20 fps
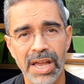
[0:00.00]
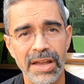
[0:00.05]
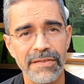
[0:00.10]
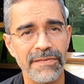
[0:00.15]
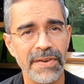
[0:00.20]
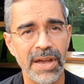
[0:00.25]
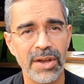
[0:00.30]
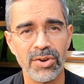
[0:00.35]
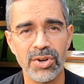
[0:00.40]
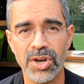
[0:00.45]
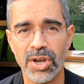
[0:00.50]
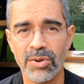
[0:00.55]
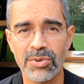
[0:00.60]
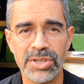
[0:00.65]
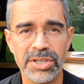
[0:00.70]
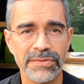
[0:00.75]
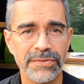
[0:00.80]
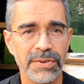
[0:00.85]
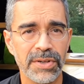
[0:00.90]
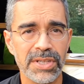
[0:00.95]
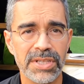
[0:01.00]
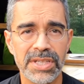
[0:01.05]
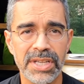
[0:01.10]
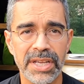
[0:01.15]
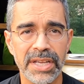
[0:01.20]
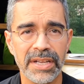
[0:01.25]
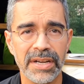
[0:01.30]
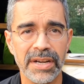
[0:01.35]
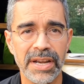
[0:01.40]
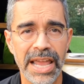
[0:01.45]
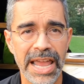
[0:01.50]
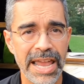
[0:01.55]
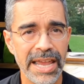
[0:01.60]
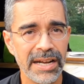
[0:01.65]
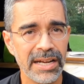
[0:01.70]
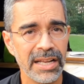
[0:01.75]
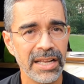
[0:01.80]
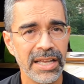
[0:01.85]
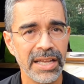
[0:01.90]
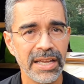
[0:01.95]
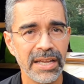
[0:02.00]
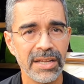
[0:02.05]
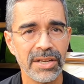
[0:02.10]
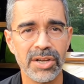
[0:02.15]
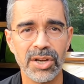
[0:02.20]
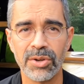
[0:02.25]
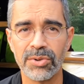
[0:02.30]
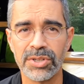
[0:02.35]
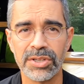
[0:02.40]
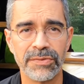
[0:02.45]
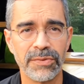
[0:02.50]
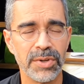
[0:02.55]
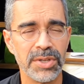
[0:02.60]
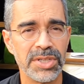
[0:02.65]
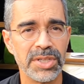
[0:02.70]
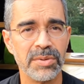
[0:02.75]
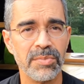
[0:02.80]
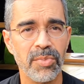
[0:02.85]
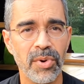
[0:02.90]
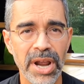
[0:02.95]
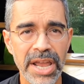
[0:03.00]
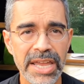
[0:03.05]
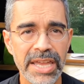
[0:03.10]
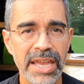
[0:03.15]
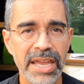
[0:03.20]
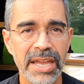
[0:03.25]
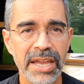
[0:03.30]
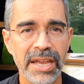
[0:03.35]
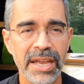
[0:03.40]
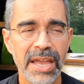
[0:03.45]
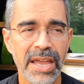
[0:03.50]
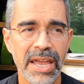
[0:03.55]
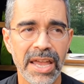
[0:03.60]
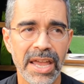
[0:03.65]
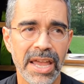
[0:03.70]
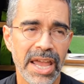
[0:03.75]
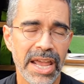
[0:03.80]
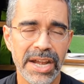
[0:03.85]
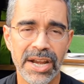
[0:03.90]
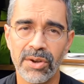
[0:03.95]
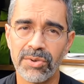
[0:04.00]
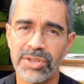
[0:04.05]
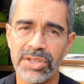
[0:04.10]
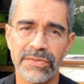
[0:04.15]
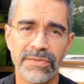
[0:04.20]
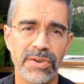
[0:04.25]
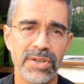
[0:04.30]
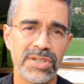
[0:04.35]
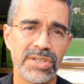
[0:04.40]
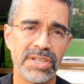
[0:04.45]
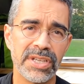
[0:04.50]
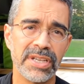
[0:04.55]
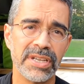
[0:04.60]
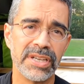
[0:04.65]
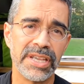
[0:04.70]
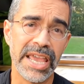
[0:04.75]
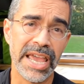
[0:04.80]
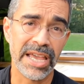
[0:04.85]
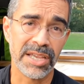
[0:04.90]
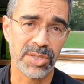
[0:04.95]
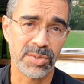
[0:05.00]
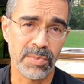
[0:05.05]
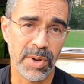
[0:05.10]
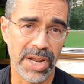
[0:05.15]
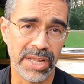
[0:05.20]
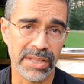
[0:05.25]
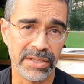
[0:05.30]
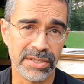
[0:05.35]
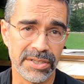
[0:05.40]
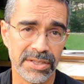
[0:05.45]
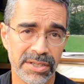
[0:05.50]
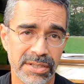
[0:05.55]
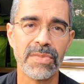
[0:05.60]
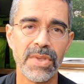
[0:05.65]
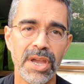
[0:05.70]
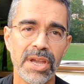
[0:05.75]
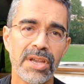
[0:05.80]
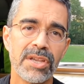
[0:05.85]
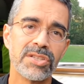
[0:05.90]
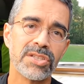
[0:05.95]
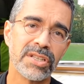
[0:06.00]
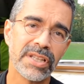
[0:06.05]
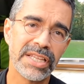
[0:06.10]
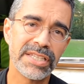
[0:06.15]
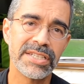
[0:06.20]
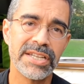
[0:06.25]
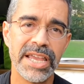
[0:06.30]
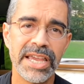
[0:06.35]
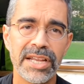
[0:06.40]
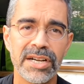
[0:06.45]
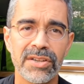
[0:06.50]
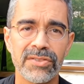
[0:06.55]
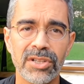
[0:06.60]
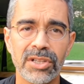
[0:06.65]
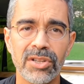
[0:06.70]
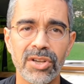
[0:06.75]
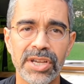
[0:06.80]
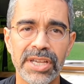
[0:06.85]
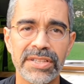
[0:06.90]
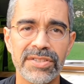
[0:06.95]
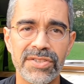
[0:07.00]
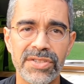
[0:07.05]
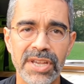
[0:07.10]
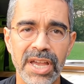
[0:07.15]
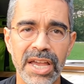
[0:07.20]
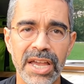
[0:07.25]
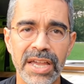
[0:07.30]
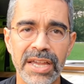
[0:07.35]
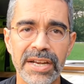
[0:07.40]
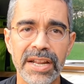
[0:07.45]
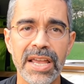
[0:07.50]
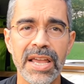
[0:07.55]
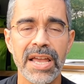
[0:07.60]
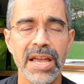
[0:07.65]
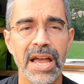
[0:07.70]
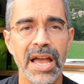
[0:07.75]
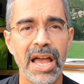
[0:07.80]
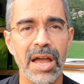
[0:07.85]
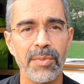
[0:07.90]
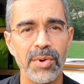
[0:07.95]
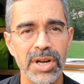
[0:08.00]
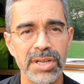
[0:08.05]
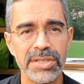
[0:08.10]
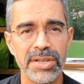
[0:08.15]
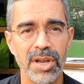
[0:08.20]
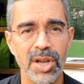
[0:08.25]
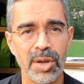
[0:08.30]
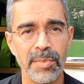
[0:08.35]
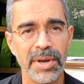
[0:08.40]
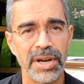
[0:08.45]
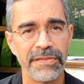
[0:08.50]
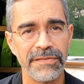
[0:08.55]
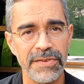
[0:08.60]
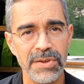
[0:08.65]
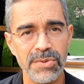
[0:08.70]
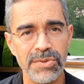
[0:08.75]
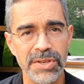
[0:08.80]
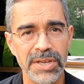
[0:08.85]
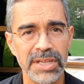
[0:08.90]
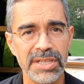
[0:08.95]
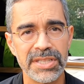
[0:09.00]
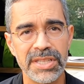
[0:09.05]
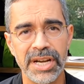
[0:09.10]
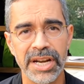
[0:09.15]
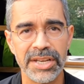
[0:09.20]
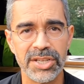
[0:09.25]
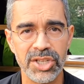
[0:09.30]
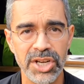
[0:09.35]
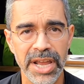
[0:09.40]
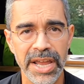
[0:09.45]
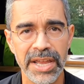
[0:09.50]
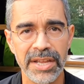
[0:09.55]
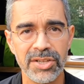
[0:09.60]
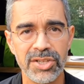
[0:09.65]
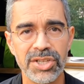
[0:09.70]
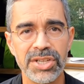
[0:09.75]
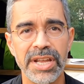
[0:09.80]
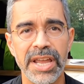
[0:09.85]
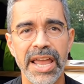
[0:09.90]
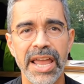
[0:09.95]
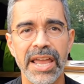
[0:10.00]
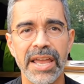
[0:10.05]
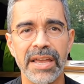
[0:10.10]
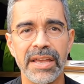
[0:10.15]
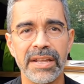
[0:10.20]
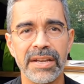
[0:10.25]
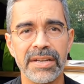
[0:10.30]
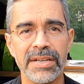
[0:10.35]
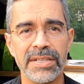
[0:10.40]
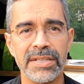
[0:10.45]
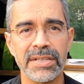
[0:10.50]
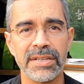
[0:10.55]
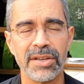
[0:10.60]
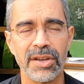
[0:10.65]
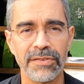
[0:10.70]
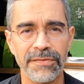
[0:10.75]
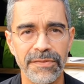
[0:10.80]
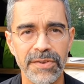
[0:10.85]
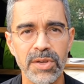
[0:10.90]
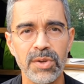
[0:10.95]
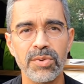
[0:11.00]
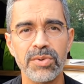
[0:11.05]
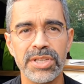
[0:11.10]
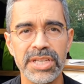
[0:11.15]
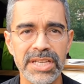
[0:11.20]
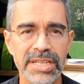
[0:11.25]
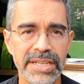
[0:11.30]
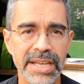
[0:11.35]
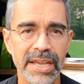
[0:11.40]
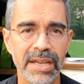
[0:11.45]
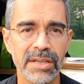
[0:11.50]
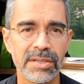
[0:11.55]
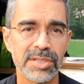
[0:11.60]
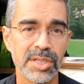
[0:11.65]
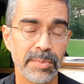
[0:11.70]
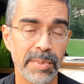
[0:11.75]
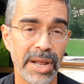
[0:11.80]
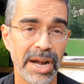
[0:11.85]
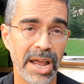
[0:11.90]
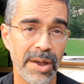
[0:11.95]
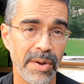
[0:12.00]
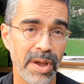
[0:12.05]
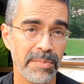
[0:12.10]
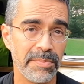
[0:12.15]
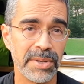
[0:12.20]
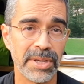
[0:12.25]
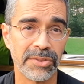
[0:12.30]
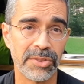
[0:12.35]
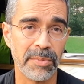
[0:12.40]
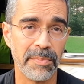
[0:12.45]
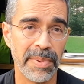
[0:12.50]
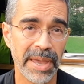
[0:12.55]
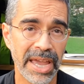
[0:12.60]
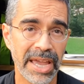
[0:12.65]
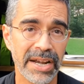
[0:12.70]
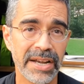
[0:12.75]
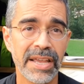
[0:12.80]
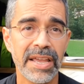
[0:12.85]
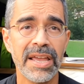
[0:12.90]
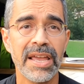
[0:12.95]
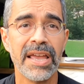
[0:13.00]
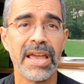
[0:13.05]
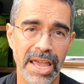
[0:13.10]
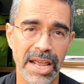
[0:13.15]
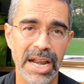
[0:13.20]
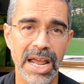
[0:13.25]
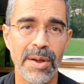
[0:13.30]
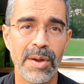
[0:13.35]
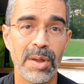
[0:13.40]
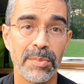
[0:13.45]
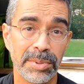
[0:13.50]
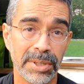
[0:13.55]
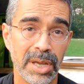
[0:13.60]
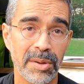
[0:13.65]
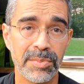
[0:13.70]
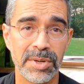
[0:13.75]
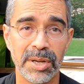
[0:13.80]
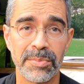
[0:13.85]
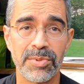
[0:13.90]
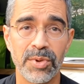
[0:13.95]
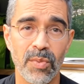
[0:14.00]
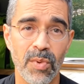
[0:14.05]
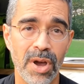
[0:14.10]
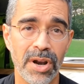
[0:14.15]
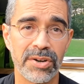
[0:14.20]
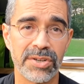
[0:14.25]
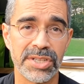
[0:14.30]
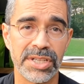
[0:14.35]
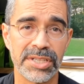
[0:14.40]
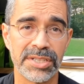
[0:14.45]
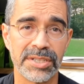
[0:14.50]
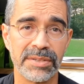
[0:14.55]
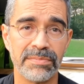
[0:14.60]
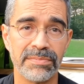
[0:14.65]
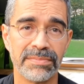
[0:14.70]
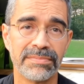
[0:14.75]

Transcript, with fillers: I found no difference in handling, no difference in braking, and no difference in gas mileage. So let's take another look inside. I want to talk about a few things that I changed and a few details about how I built the bed and how I plumbed up the water system.